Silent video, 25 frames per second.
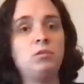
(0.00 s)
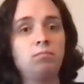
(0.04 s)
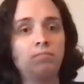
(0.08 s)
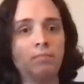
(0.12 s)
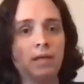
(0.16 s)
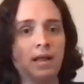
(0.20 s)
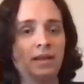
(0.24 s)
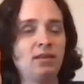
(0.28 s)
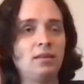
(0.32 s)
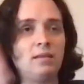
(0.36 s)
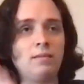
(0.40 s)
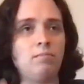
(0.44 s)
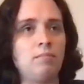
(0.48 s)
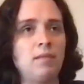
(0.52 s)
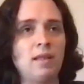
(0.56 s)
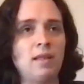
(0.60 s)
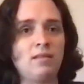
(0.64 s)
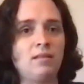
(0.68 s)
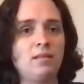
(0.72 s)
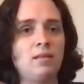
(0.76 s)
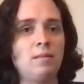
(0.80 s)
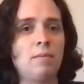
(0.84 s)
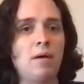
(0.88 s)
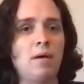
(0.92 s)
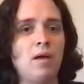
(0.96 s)
That's
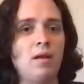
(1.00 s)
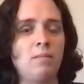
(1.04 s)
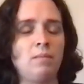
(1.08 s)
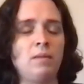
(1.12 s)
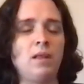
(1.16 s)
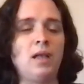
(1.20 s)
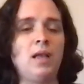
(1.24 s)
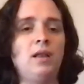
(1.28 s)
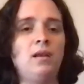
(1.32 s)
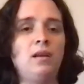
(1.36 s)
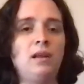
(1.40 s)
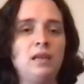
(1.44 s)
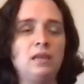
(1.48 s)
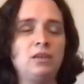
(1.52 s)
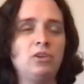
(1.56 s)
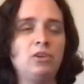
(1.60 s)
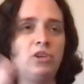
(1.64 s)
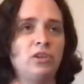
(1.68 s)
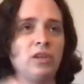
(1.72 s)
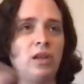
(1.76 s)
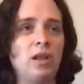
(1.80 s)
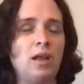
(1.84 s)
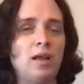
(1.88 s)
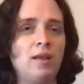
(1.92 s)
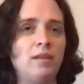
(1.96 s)
the bottom line. Each
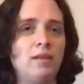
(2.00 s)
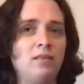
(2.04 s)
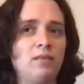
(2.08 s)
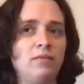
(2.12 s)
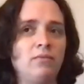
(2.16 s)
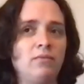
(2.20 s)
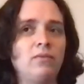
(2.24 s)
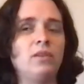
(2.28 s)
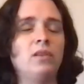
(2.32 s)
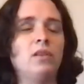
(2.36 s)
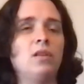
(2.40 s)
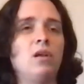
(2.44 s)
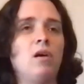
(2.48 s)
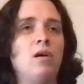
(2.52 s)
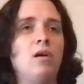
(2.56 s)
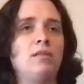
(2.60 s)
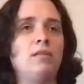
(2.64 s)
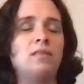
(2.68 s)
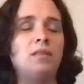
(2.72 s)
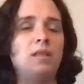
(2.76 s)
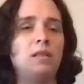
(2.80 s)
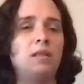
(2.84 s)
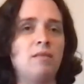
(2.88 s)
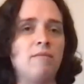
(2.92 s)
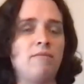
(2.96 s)
state has different laws,
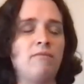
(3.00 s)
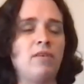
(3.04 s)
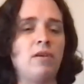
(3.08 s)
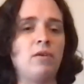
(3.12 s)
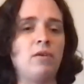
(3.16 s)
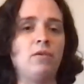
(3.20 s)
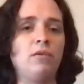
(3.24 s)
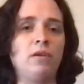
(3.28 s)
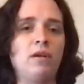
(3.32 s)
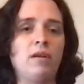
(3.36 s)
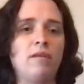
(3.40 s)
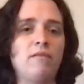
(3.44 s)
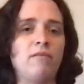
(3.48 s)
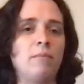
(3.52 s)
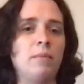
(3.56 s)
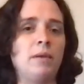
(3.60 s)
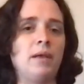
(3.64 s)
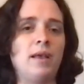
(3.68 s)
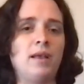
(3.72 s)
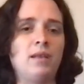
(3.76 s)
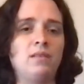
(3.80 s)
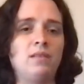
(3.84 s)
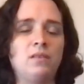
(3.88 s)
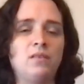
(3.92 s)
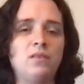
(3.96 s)
and then the federal government
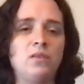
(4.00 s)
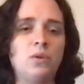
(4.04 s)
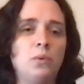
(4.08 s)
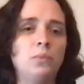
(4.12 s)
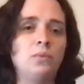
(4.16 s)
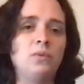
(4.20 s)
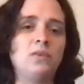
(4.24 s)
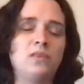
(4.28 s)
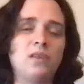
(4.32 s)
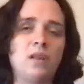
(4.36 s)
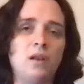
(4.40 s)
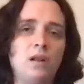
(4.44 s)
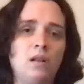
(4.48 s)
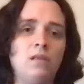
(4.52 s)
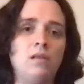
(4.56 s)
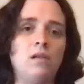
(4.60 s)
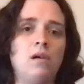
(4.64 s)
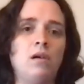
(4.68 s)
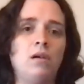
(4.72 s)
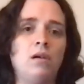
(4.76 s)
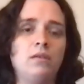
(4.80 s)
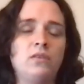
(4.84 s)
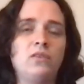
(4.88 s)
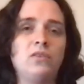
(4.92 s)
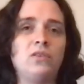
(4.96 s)
has its own set of
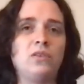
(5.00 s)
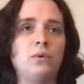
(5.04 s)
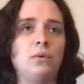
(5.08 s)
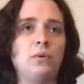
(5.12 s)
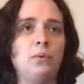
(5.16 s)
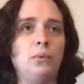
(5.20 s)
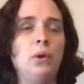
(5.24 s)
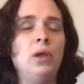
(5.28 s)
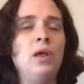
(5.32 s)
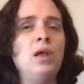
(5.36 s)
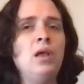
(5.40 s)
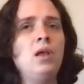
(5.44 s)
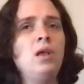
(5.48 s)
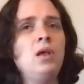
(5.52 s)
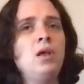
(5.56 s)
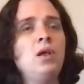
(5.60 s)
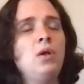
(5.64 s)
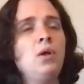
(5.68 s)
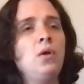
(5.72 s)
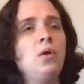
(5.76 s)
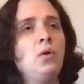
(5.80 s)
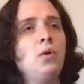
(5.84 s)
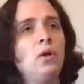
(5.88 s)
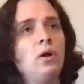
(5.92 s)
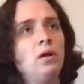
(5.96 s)
laws. So
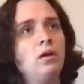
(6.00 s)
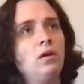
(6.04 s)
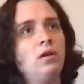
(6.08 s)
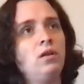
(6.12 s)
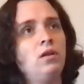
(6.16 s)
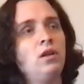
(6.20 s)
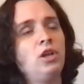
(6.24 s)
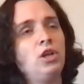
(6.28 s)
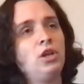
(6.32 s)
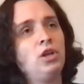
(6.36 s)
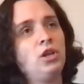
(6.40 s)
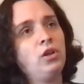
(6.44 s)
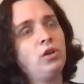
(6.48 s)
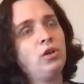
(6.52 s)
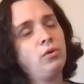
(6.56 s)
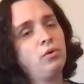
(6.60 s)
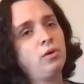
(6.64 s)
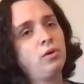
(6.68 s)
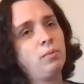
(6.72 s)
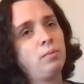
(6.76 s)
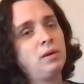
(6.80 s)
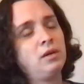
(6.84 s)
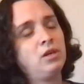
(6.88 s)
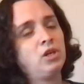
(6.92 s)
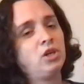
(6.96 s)
you
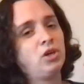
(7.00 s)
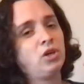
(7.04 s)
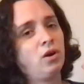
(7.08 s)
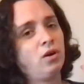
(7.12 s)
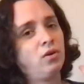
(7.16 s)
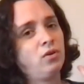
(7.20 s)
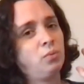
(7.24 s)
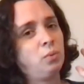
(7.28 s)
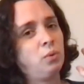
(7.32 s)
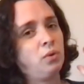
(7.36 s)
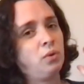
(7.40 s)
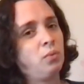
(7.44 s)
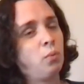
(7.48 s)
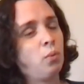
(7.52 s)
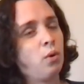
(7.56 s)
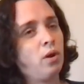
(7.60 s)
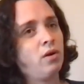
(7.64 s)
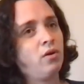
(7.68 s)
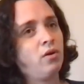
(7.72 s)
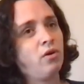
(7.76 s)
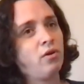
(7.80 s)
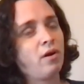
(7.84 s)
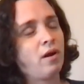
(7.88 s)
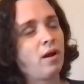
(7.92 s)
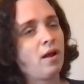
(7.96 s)
could be charged with
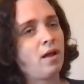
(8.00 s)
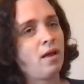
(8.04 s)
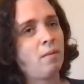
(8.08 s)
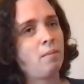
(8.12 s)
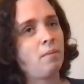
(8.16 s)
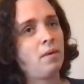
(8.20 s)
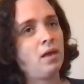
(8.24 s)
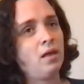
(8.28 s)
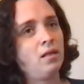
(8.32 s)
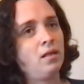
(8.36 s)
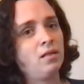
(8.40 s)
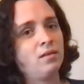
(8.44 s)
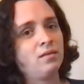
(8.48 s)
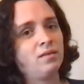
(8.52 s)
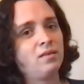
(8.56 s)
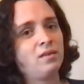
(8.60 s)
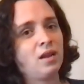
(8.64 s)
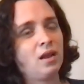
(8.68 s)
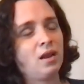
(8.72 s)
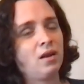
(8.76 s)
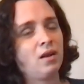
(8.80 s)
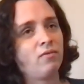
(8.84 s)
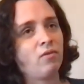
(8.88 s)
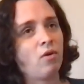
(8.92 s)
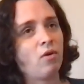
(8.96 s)
one crime in the
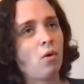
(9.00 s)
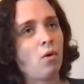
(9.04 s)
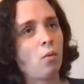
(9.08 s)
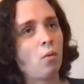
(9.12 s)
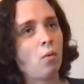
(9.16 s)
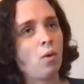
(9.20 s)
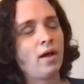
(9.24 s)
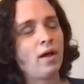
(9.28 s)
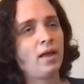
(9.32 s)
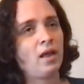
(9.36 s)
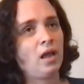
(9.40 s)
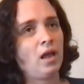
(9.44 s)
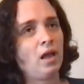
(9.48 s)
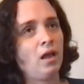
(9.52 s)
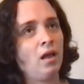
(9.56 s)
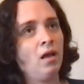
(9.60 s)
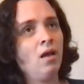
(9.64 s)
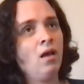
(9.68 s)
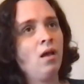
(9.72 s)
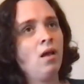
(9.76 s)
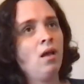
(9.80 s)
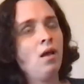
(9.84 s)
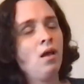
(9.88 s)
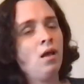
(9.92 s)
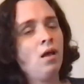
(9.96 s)
state of Hawaii,
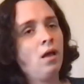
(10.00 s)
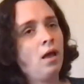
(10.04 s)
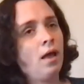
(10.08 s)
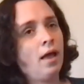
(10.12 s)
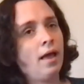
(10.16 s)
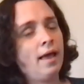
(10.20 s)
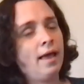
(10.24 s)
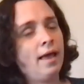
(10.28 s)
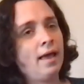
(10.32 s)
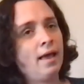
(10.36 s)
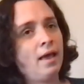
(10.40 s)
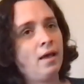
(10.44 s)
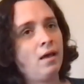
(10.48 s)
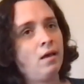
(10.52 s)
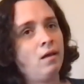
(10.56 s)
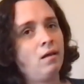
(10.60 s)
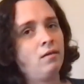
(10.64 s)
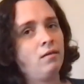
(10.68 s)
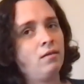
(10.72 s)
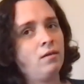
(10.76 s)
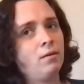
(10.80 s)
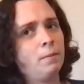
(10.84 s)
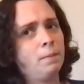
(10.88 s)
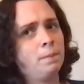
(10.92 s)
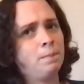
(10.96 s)

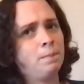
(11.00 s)
and